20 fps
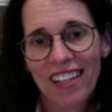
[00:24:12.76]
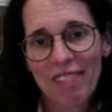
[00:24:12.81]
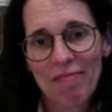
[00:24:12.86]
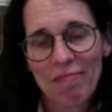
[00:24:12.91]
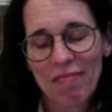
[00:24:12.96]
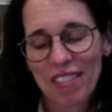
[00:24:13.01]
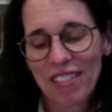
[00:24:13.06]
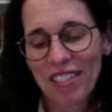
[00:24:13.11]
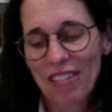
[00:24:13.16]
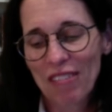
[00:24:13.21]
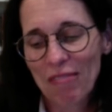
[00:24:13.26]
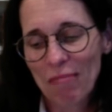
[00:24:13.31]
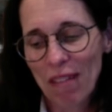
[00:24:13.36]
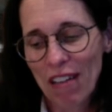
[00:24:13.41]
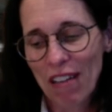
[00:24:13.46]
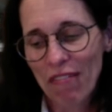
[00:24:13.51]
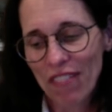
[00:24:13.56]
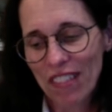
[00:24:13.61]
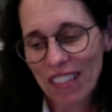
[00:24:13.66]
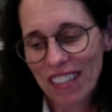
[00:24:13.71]
So my
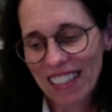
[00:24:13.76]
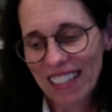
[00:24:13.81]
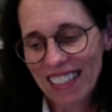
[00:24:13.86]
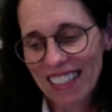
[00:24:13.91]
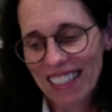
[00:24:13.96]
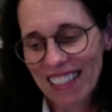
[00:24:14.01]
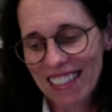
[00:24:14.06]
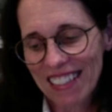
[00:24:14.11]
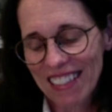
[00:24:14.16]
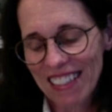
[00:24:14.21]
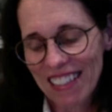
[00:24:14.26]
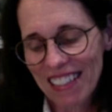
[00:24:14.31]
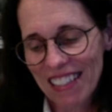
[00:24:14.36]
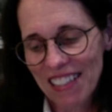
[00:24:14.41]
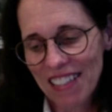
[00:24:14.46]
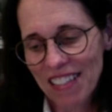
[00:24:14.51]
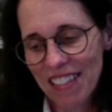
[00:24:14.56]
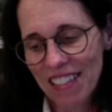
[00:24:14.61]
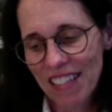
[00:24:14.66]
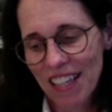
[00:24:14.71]
feeling is
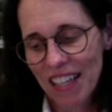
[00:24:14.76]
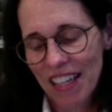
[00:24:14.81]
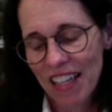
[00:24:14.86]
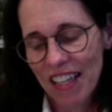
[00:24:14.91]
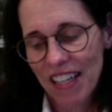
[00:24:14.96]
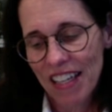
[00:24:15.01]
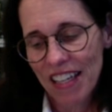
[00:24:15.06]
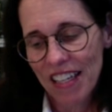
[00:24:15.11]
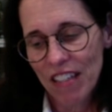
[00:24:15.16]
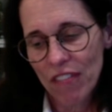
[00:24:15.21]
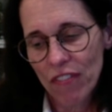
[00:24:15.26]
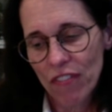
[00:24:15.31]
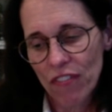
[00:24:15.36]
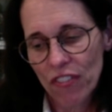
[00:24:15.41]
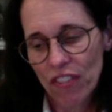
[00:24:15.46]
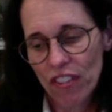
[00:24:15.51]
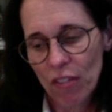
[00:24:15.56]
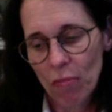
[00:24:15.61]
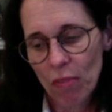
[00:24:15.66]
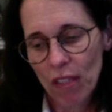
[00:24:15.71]
if
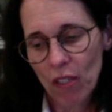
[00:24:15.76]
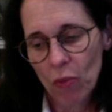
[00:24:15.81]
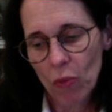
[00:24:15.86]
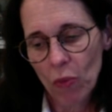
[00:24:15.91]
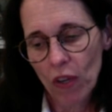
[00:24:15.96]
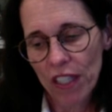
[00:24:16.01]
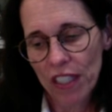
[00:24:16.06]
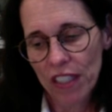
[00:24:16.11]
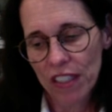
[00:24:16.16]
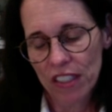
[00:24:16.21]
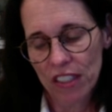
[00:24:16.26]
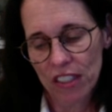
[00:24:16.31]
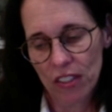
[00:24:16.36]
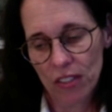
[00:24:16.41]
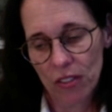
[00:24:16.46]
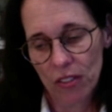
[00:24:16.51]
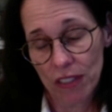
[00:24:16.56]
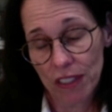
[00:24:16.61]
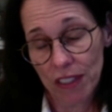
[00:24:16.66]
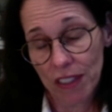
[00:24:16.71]
somebody wanted to
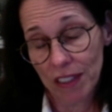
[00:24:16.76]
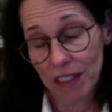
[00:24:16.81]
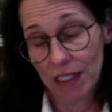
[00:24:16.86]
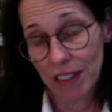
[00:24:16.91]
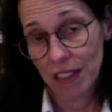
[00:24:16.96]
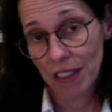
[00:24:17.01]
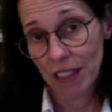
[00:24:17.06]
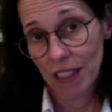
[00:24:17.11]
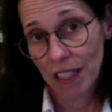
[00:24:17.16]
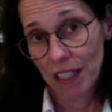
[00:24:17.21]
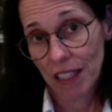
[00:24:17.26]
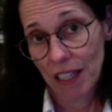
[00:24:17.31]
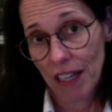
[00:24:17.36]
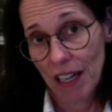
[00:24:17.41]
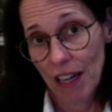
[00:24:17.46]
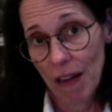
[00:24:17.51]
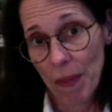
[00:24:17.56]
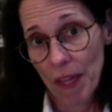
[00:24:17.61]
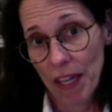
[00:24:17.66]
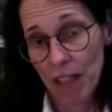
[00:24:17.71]
do it,
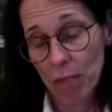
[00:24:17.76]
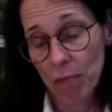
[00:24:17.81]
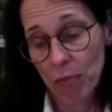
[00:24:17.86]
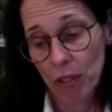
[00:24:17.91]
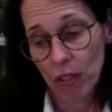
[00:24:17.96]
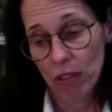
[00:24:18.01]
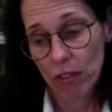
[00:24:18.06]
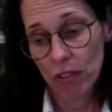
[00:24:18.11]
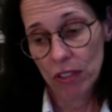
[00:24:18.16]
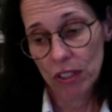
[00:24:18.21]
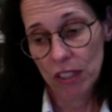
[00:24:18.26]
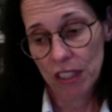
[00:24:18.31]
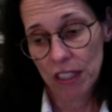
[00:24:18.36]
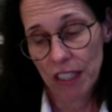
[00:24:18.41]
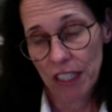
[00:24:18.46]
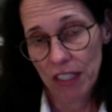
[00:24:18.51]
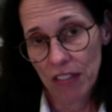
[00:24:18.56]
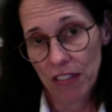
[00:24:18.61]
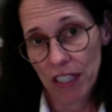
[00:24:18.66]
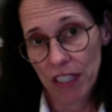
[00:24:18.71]
I'm not opposed to
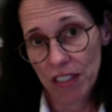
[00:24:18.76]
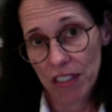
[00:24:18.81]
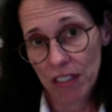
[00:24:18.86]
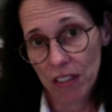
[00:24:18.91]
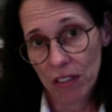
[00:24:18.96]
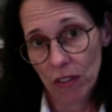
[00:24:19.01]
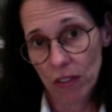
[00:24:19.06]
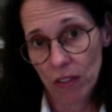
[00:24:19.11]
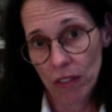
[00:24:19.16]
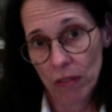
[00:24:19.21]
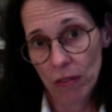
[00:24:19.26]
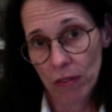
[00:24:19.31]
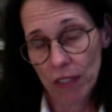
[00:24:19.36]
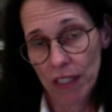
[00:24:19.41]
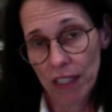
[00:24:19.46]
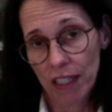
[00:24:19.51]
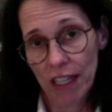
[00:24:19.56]
hydroxychloroquine.